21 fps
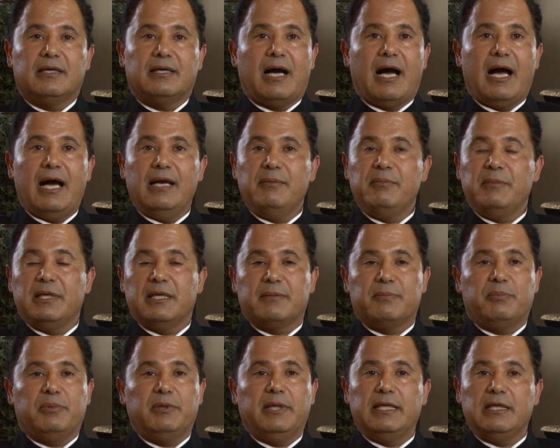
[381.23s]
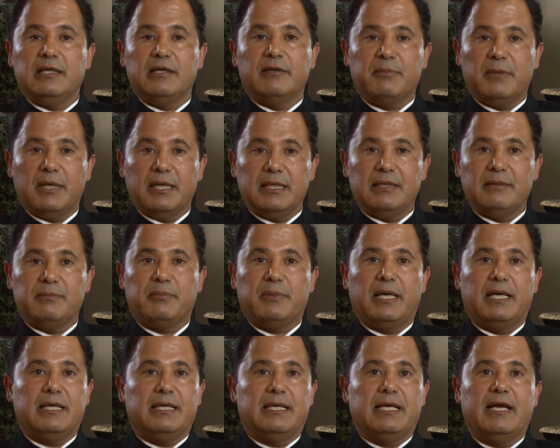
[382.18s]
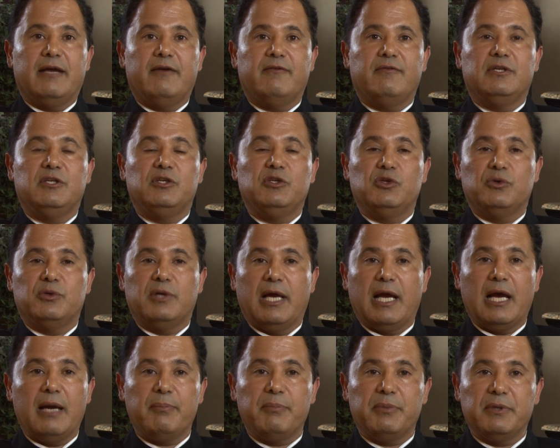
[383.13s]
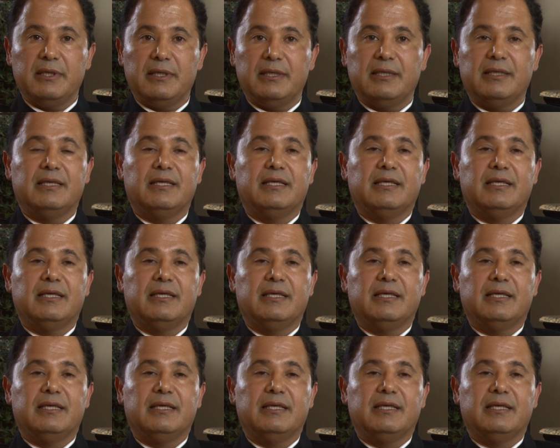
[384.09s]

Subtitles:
I make plenty of money by having you happy